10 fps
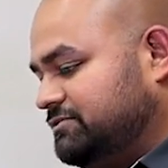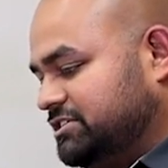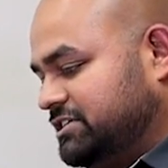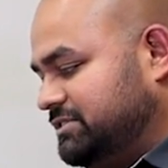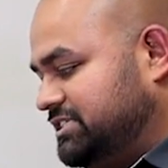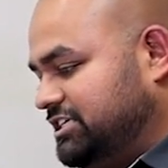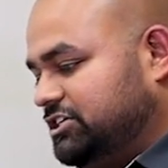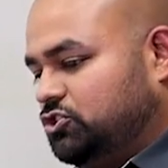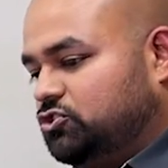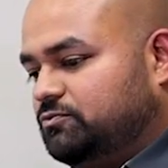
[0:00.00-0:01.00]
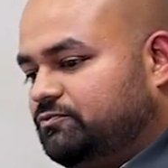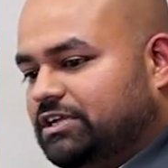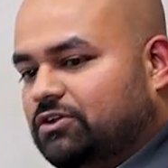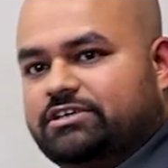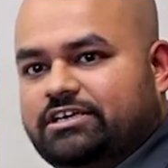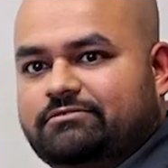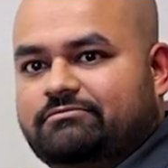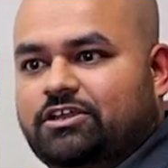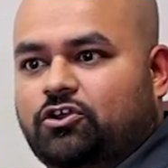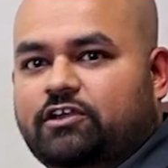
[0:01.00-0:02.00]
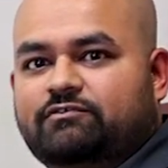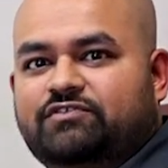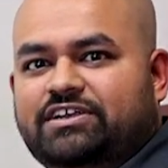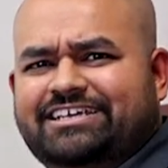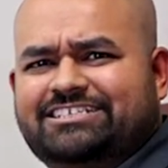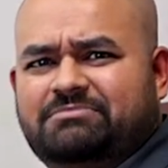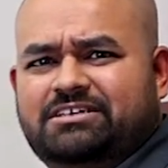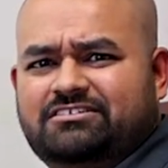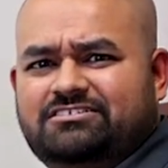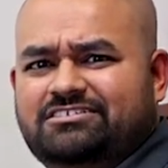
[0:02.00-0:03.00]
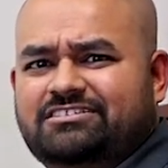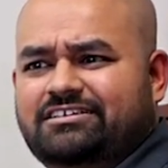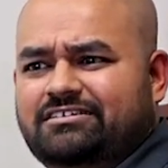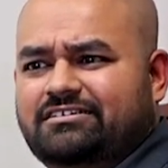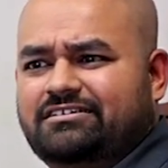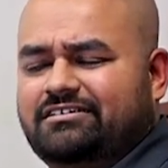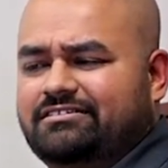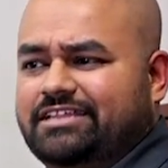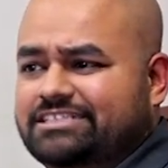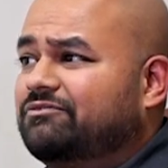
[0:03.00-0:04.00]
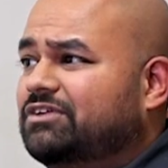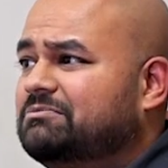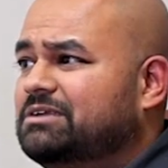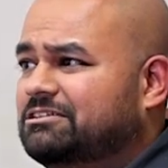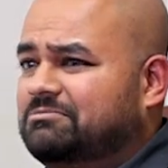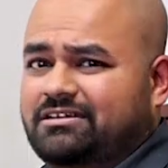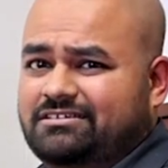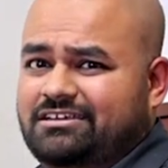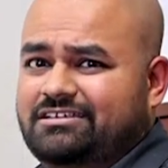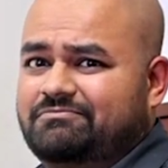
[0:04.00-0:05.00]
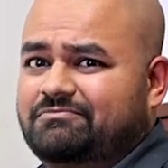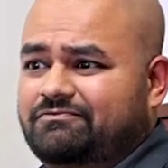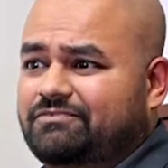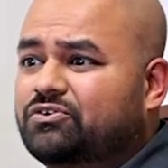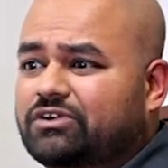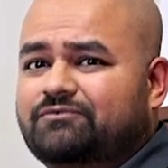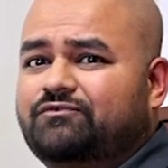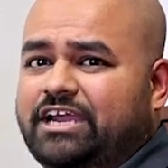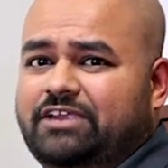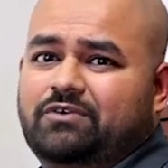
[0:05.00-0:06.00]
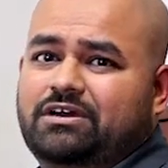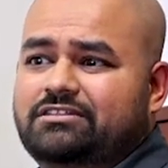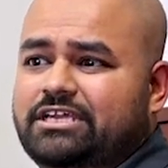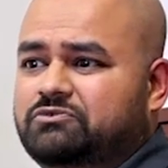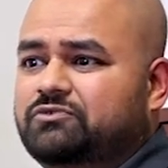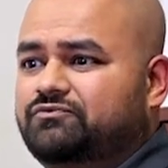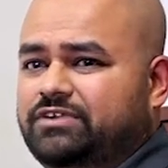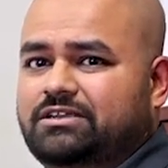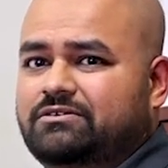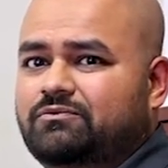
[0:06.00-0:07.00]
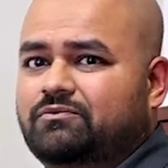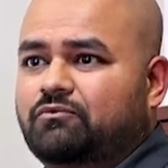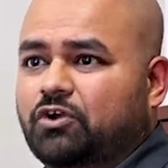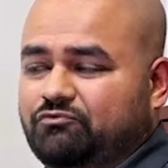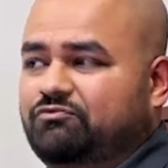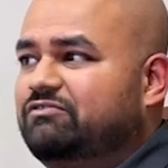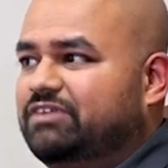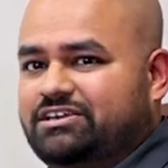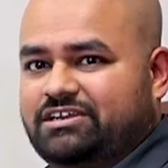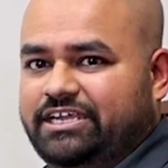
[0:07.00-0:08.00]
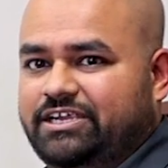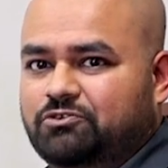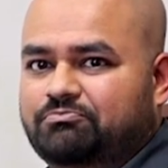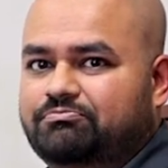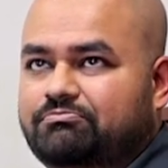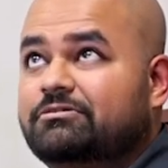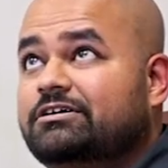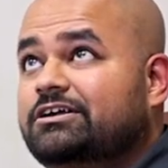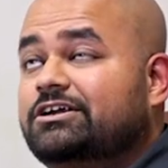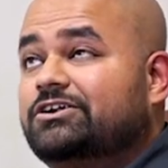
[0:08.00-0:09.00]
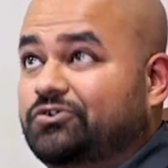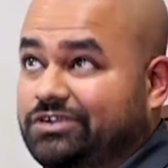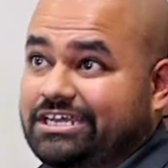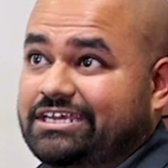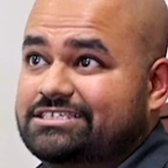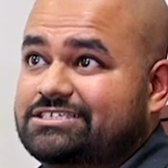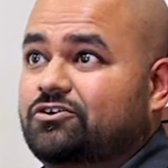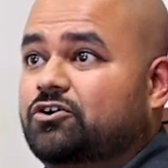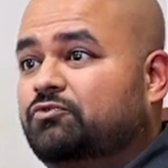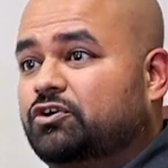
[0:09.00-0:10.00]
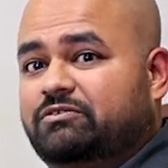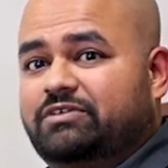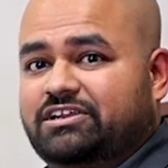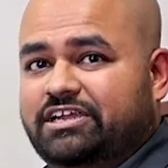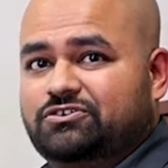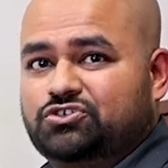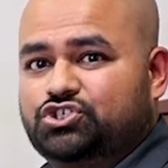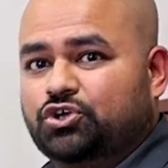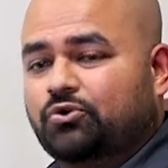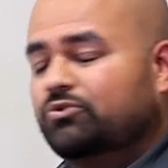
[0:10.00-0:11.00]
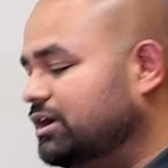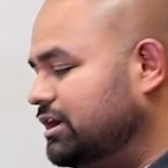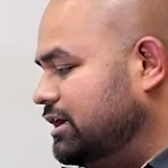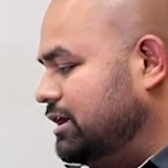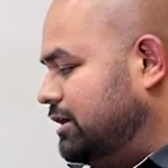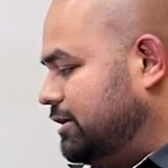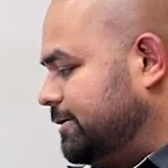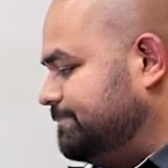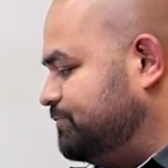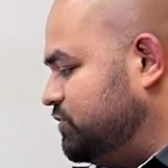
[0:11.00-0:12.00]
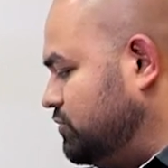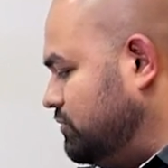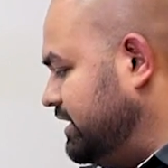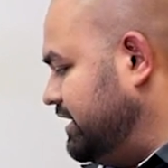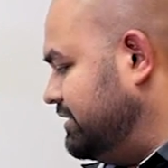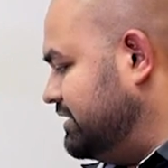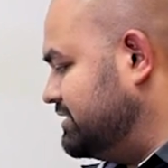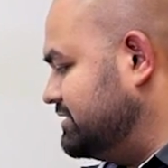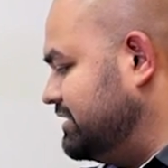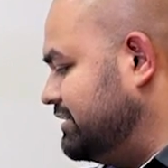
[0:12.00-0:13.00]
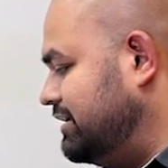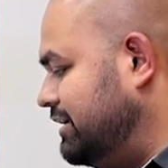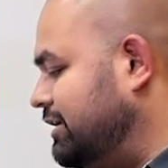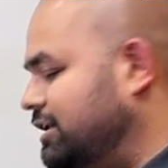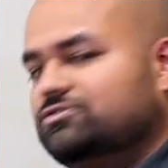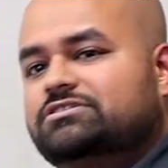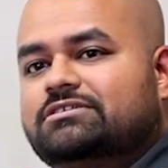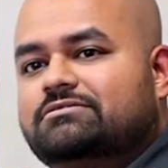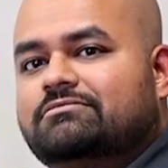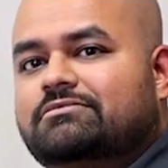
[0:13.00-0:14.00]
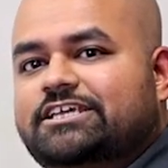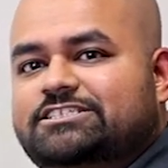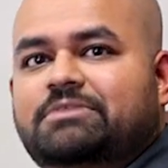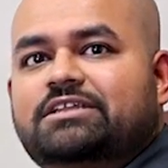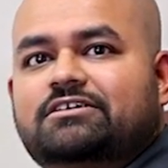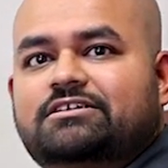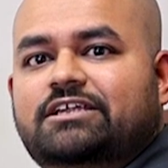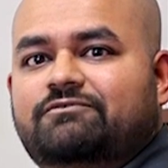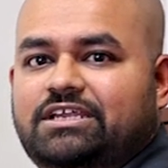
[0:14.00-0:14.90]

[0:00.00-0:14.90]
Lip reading: working with CCubed, we looked at a lot of different test methods that's available in the market. We couldn't find one that would fit what we were trying to test or what we were trying to show. So again, this is an in-house test method that we